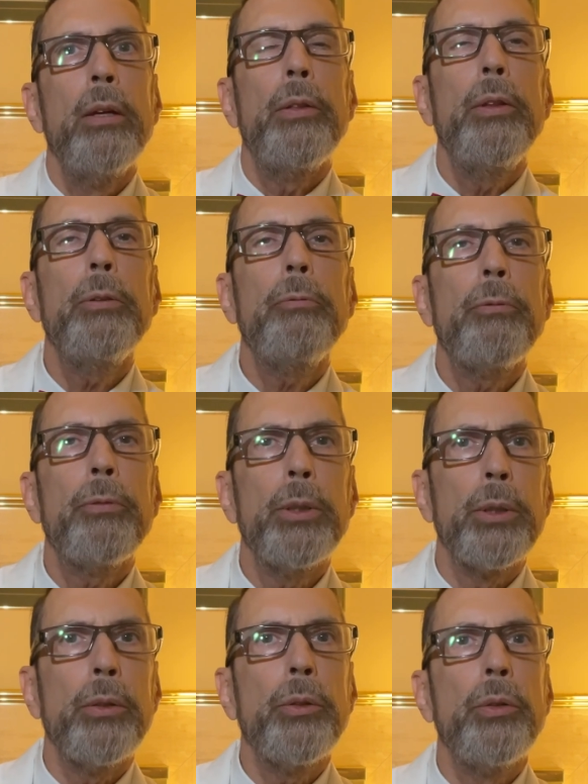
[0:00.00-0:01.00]
The
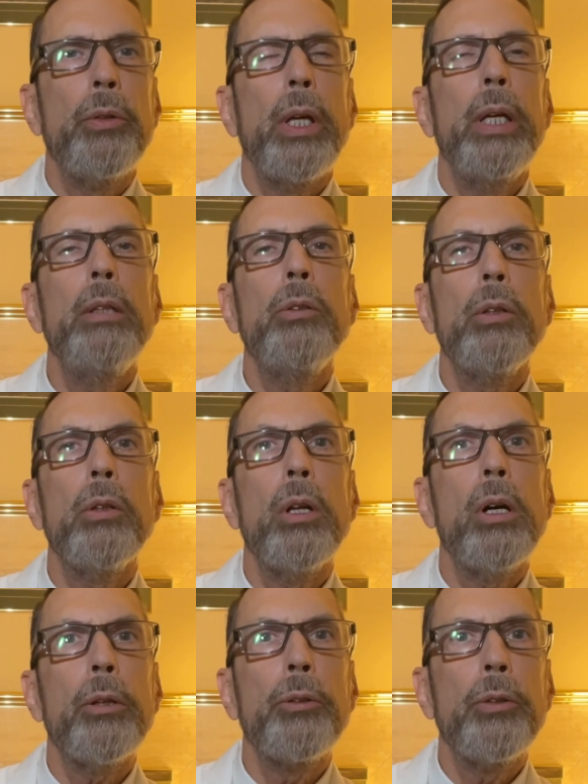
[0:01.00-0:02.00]
first is
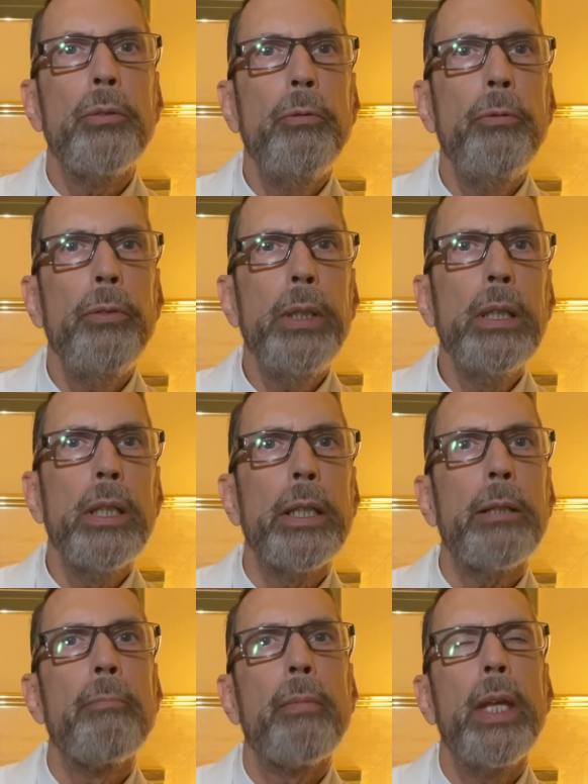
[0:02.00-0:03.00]
loss of
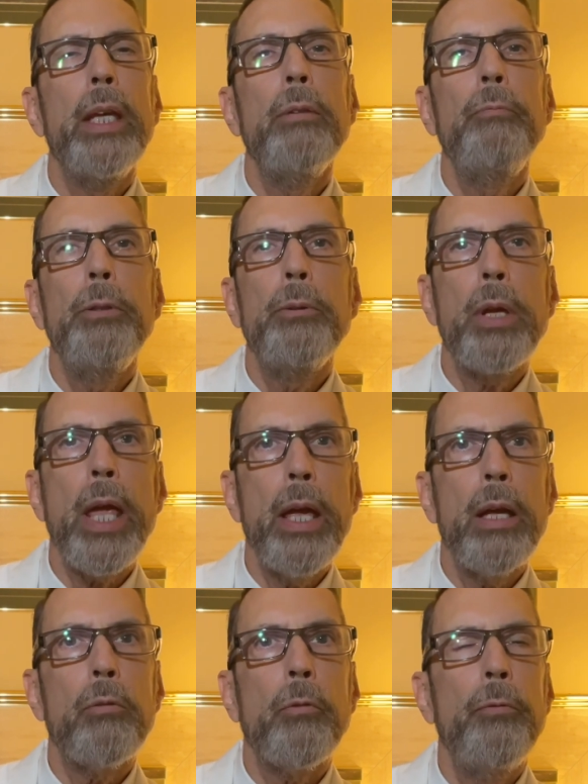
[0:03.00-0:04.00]
feeling. If you
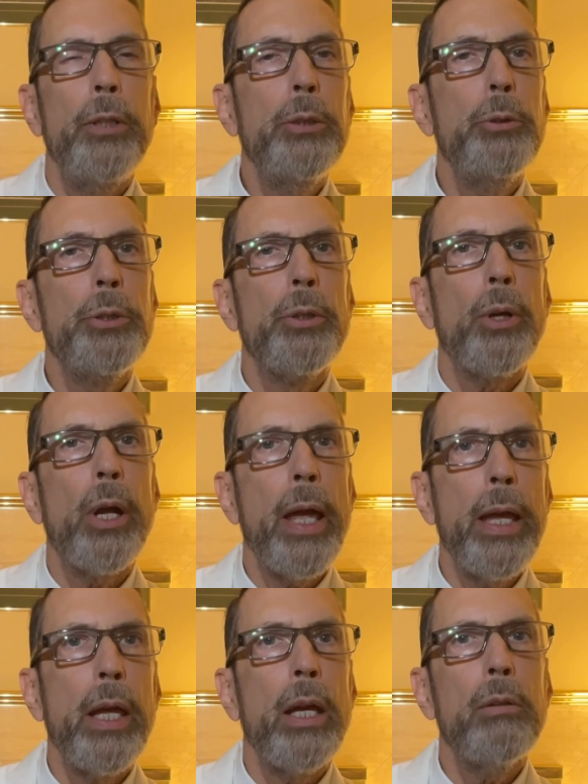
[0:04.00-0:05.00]
can't feel your
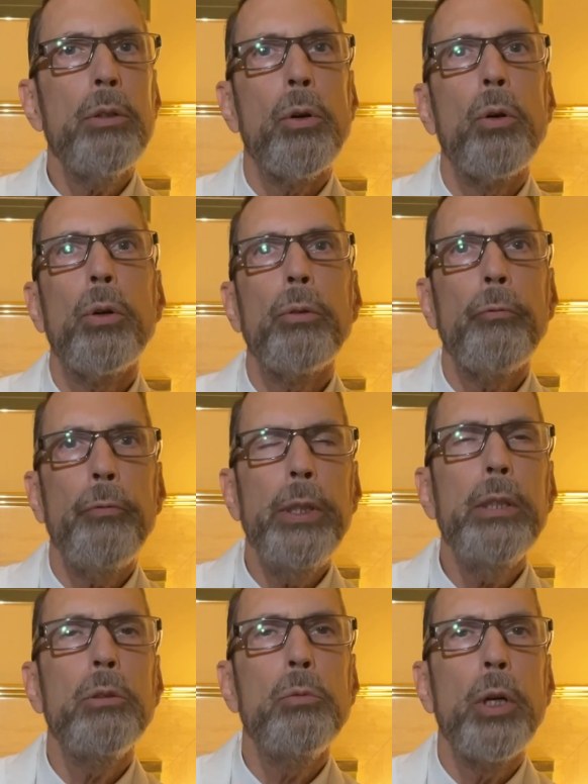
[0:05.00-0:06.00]
hand or
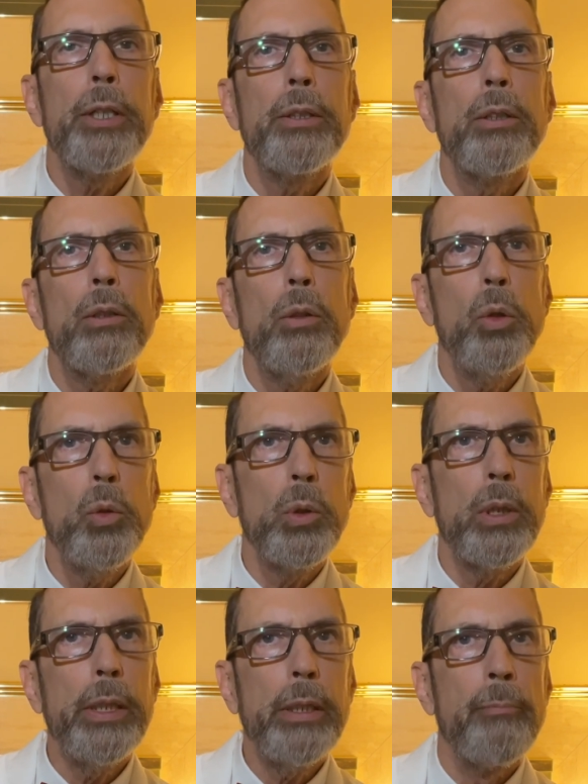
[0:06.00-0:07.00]
feel what you're
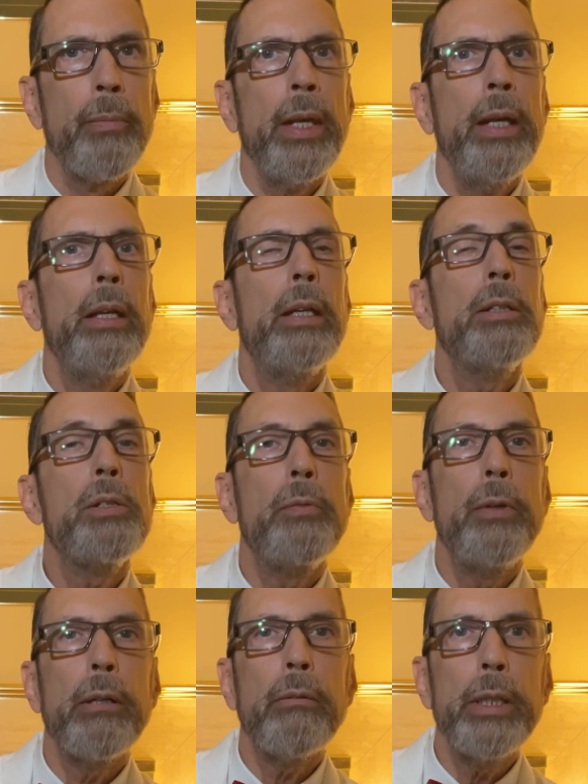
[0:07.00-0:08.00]
holding, it's
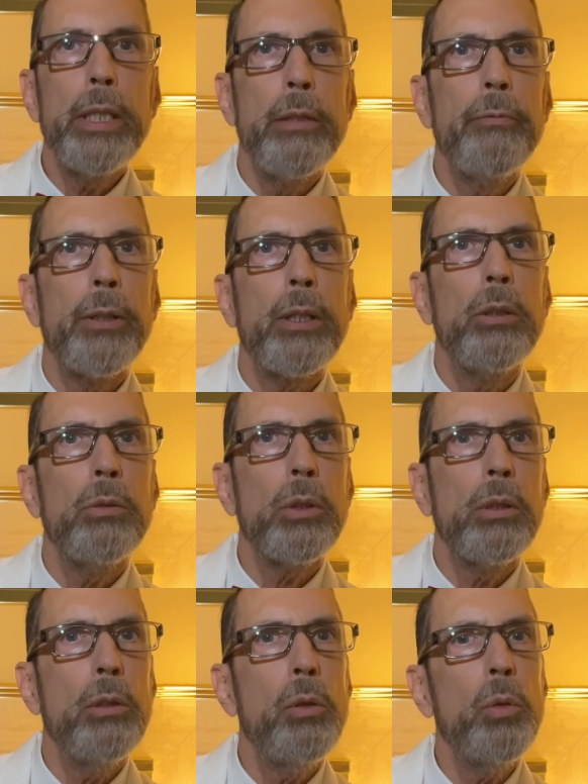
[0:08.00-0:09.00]
very difficult
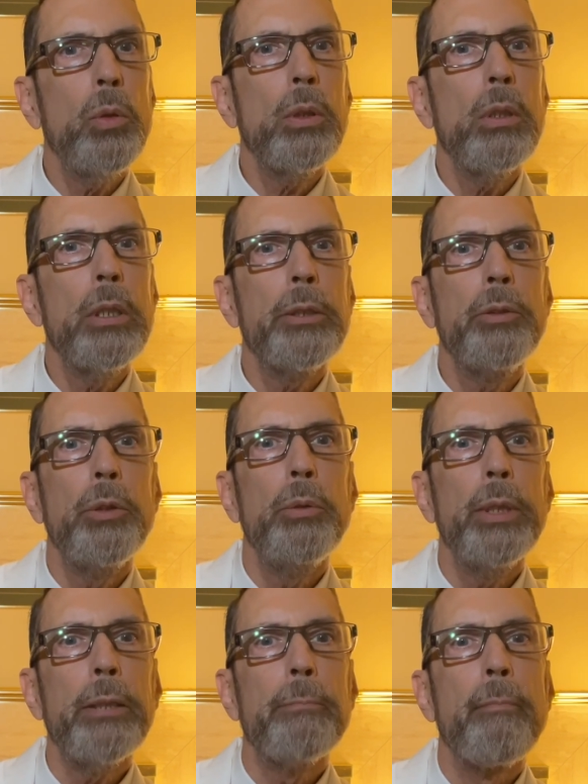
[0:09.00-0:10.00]
to hold on to it.